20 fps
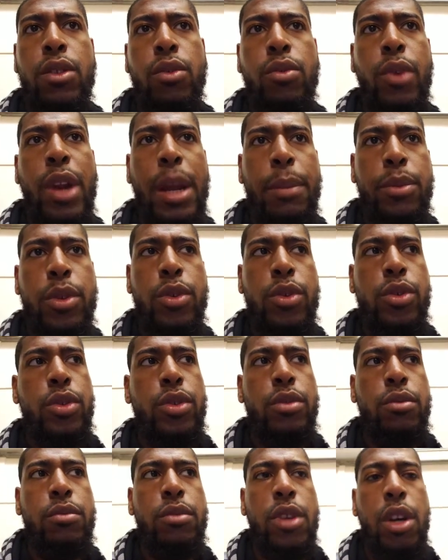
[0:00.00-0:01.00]
the
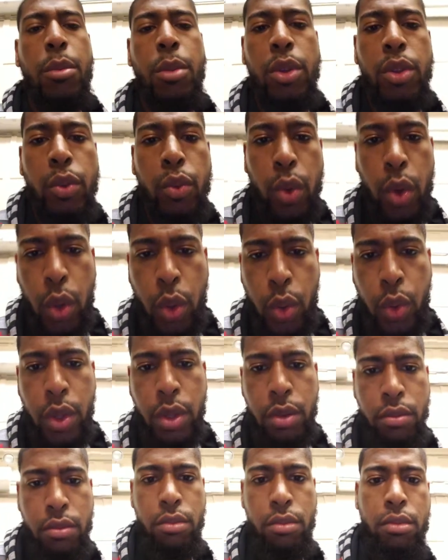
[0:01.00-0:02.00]
Raptors come on the road,
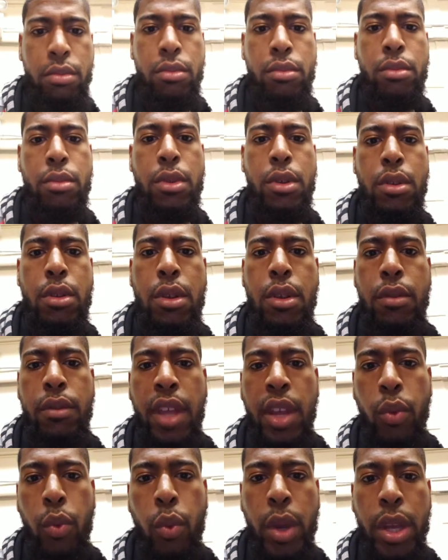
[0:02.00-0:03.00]

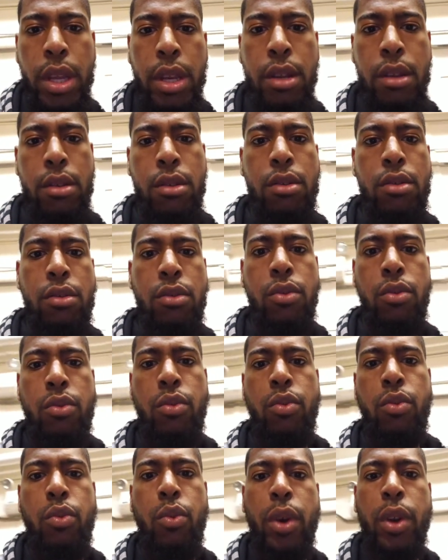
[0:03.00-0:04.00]
they win
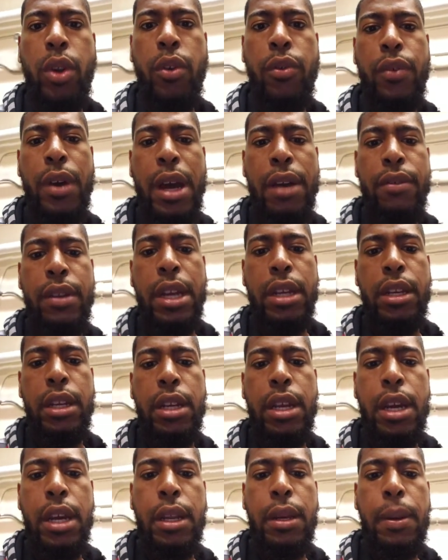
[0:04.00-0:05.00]
105
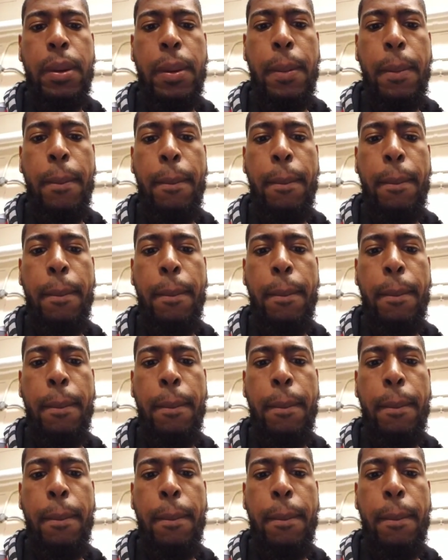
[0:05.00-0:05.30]
99